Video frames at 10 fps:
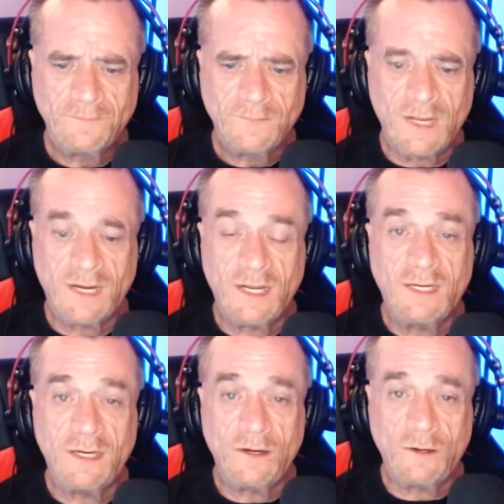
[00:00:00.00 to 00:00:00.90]
that he
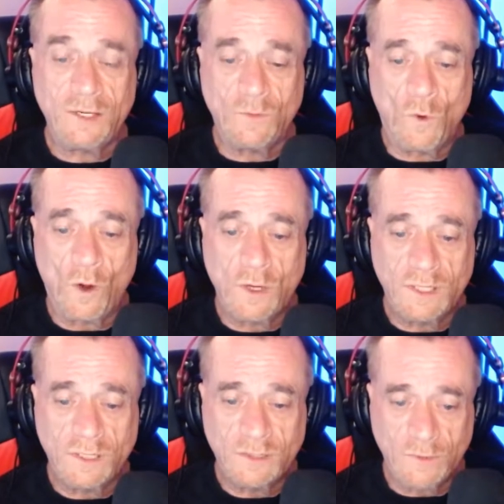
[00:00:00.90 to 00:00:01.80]
nearly walked
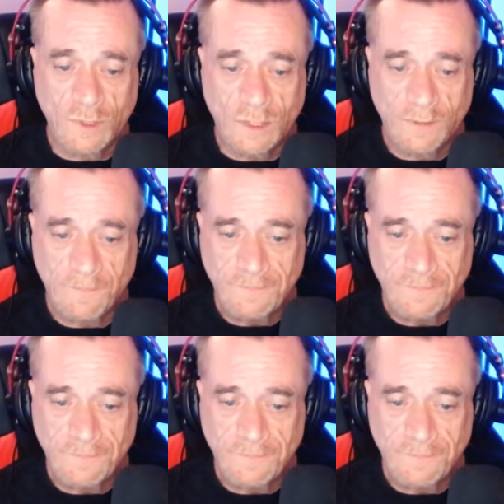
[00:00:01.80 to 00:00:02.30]
into it,